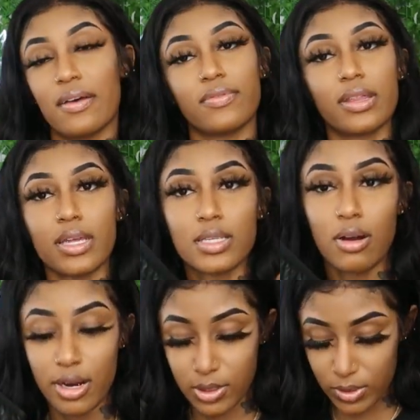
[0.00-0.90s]
I have these
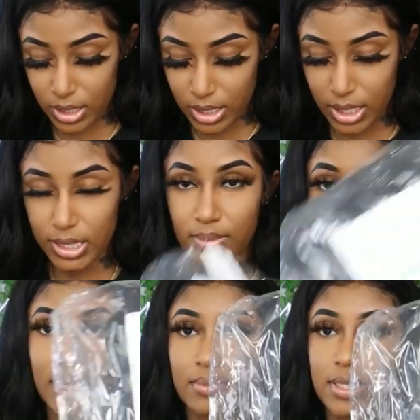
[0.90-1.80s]
large ones,
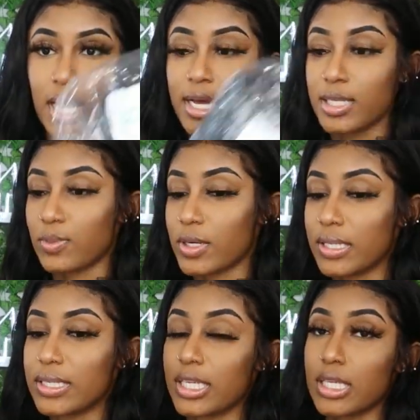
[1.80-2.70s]
medium-sized
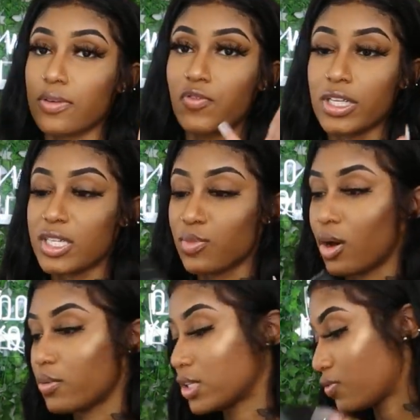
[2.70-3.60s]
ones, and then really
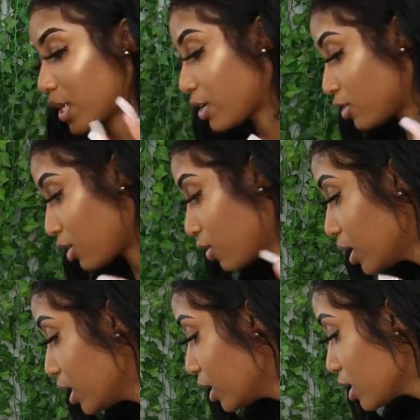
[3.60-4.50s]
small ones for like, you know,
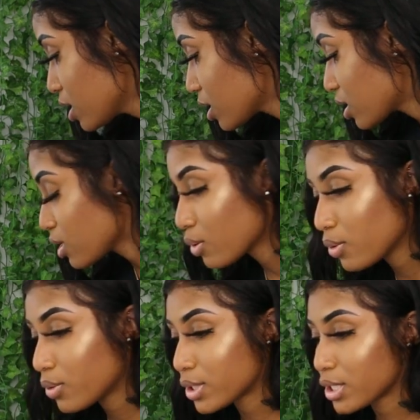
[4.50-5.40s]

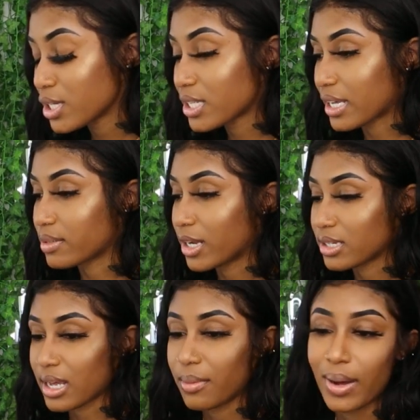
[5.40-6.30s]
single orders. Like
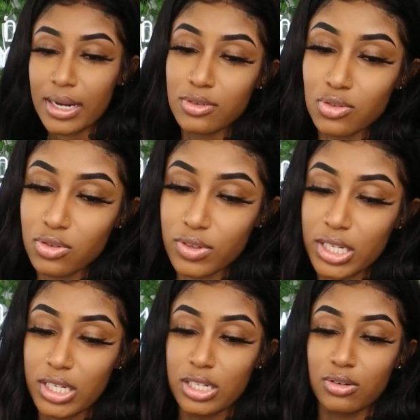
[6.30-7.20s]
somebody just got body
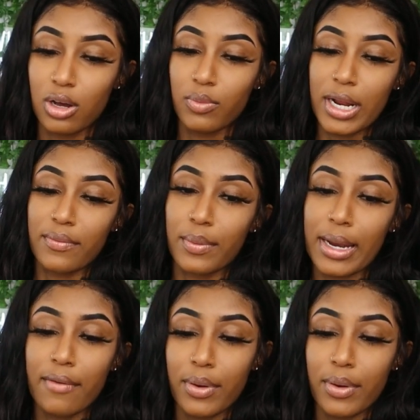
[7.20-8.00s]
jewelry, you know, whatever.